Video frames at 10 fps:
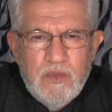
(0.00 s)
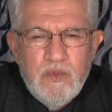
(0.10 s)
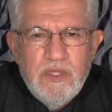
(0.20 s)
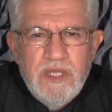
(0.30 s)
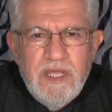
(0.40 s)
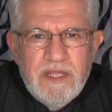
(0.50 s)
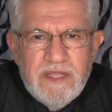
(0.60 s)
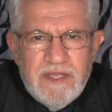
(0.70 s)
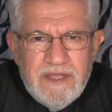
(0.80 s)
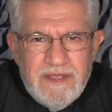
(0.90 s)
Who did
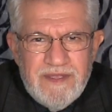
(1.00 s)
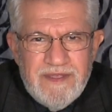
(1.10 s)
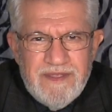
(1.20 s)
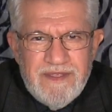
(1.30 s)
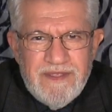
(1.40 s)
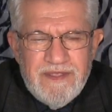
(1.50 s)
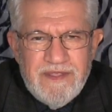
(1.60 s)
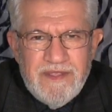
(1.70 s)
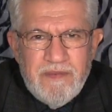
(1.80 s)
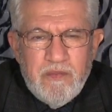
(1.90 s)
it?
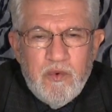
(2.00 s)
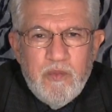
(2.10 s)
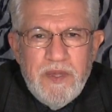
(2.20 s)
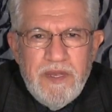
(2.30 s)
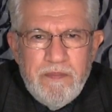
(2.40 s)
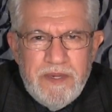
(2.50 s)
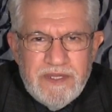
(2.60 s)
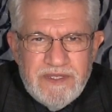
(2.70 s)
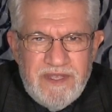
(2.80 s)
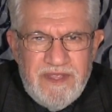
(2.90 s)
The movement
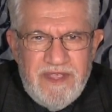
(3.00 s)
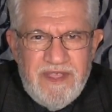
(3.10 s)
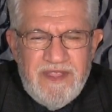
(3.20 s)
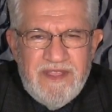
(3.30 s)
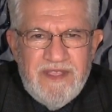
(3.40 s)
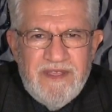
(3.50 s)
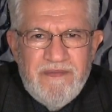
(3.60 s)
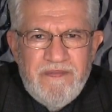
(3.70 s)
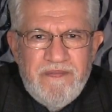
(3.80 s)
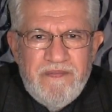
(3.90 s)
person did
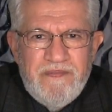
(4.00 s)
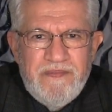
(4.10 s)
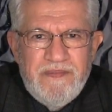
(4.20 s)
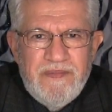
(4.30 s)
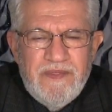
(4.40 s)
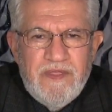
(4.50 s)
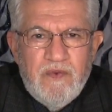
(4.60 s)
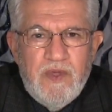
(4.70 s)
it. The